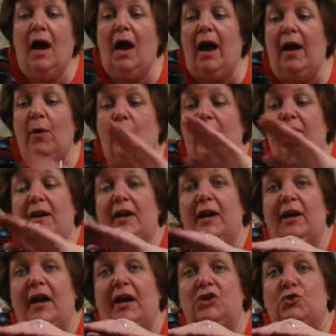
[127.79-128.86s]
I went
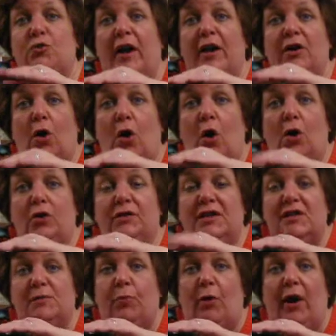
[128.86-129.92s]
and I tried all
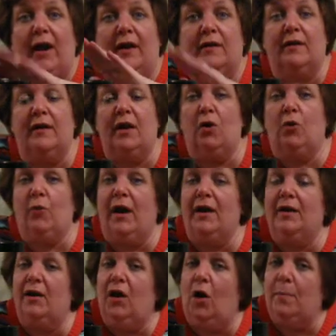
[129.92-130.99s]
these brands. Now,
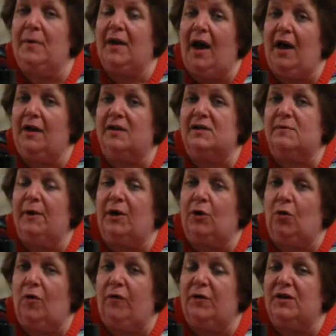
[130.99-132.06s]
granted, I'll be honest, my
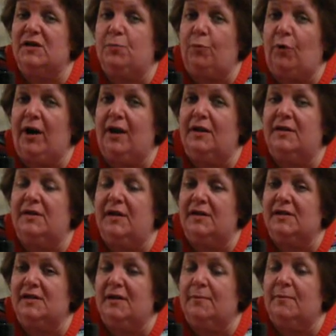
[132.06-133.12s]
girlfriend's brand
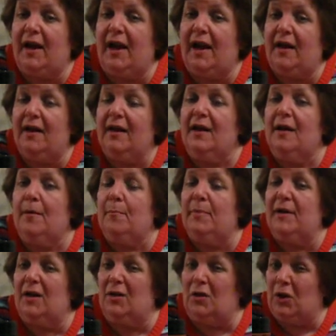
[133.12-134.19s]
does seem to have,
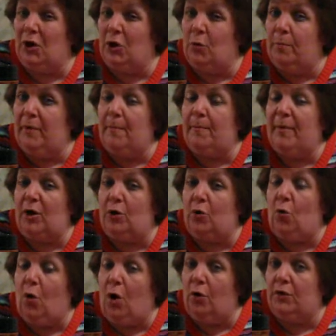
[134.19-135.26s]
be a little bit better
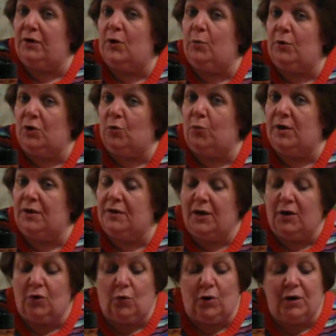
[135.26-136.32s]
quality when you read the
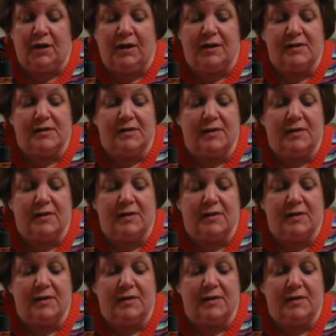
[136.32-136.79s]
ingredients.